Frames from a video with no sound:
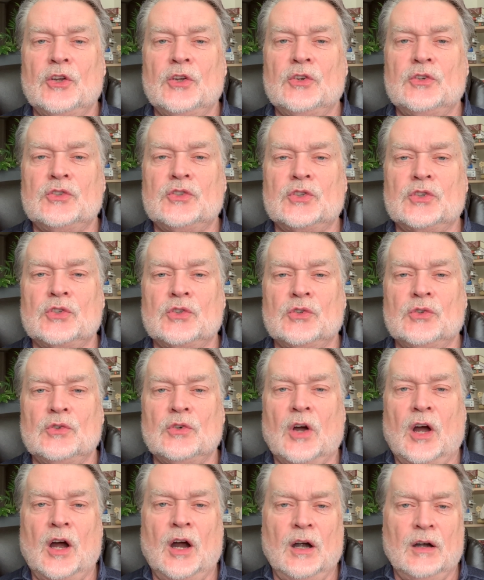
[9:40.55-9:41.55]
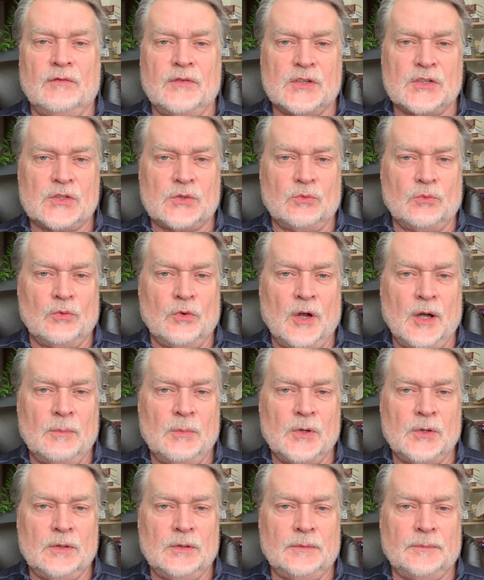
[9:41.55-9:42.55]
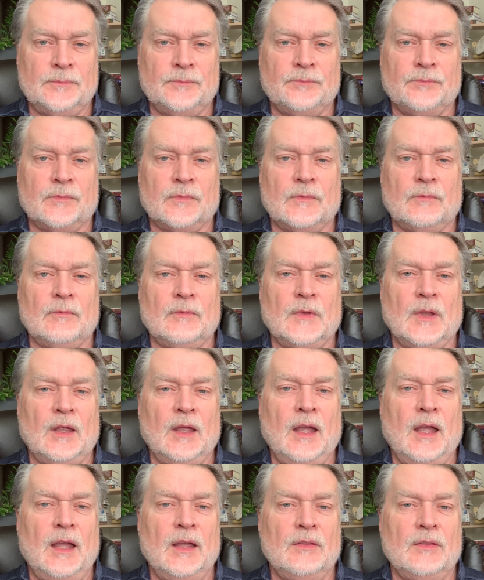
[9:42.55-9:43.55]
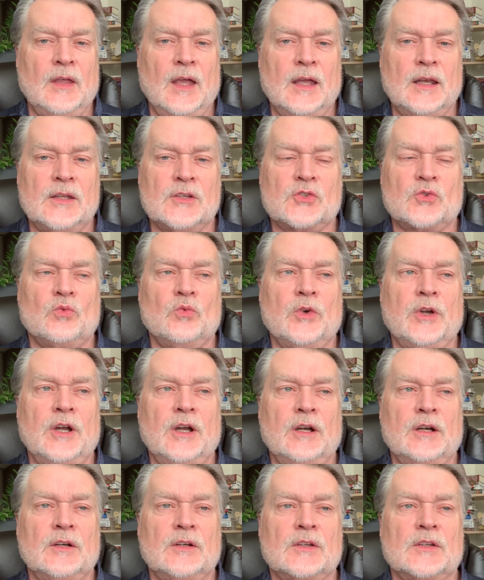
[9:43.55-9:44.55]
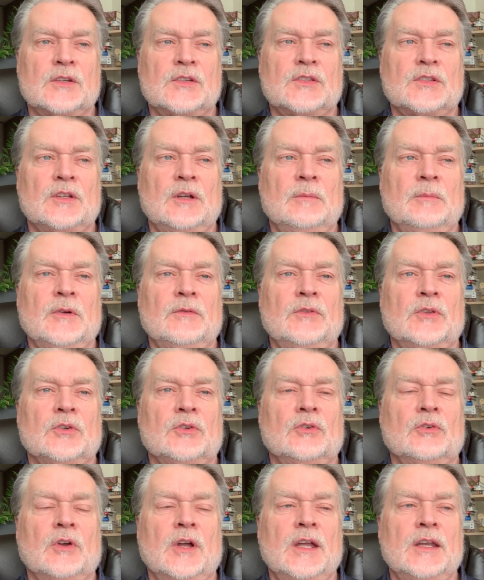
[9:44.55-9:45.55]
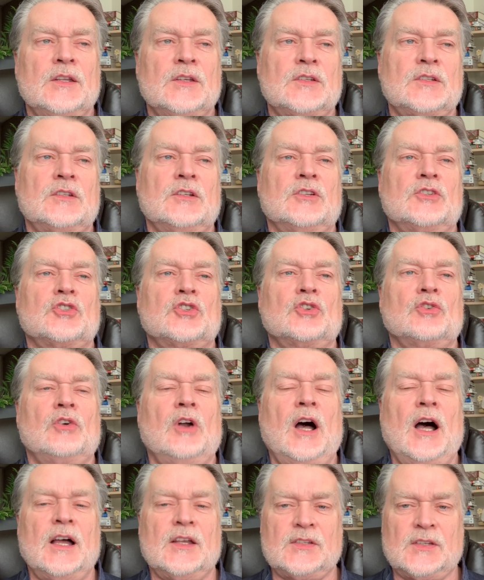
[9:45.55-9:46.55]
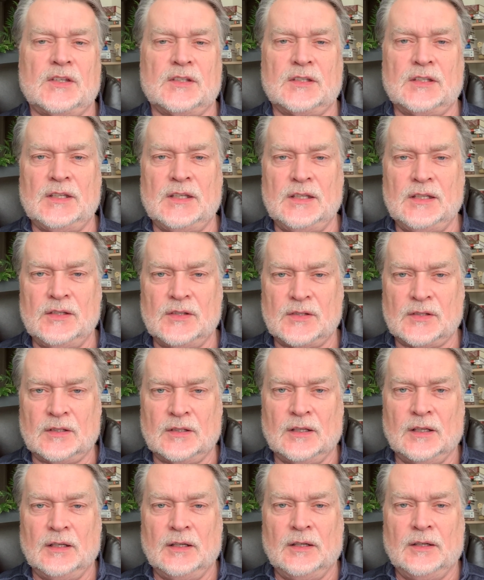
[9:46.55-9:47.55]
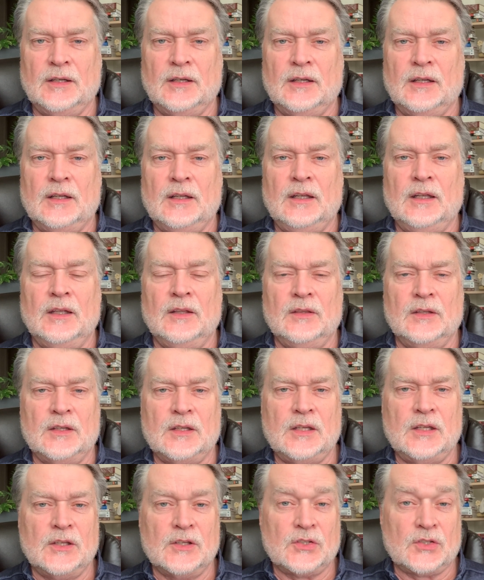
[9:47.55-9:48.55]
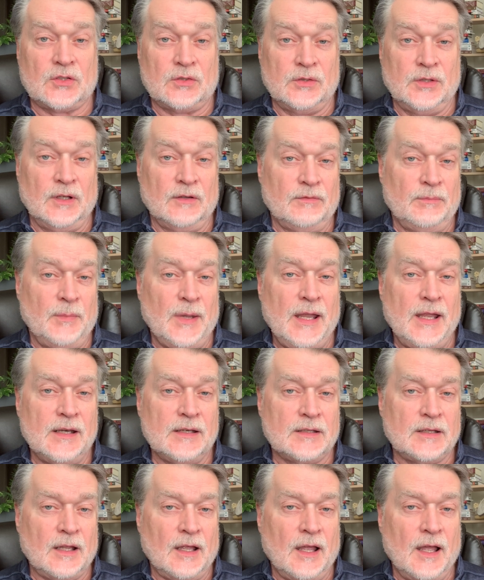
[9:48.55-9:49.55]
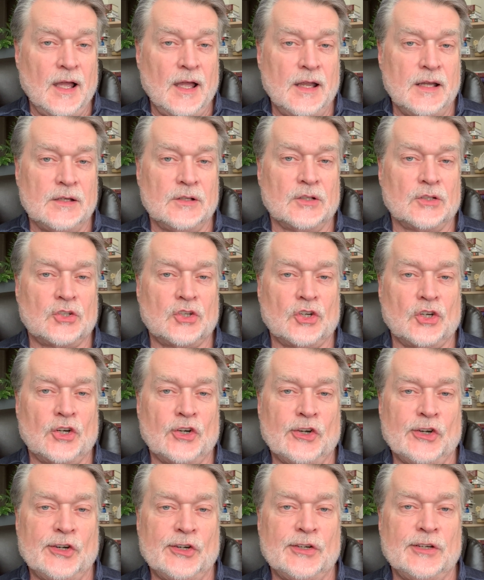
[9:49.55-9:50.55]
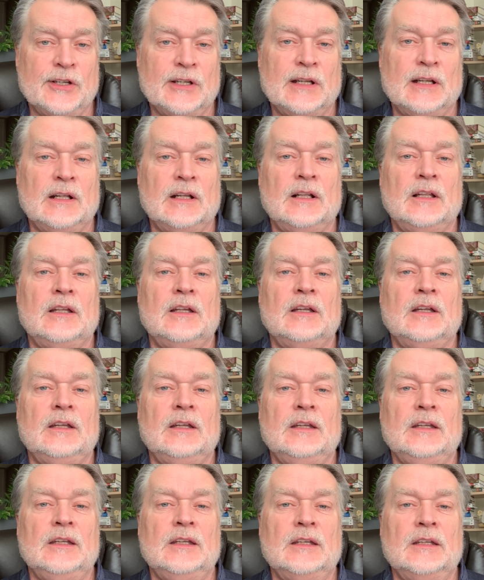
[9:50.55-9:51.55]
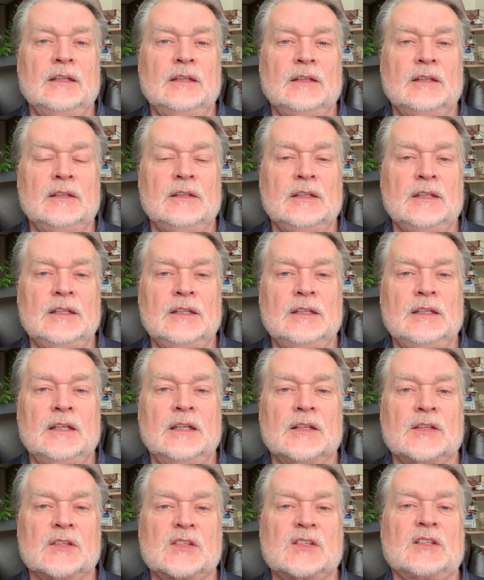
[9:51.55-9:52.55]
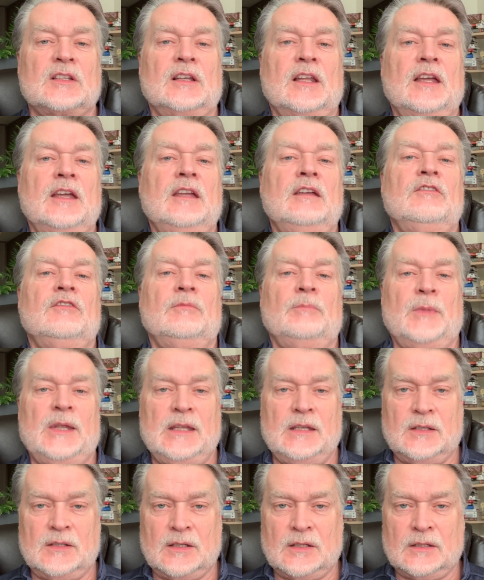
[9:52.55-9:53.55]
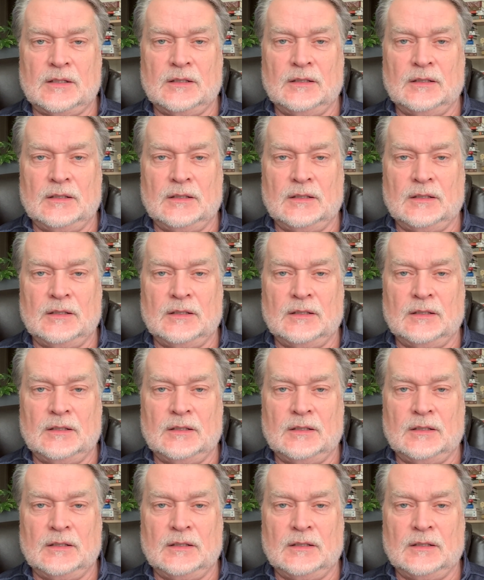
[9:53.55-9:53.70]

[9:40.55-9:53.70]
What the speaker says: to harvest rubber, and that is where some of the greatest atrocities in the history of mankind occurred, in the enslavement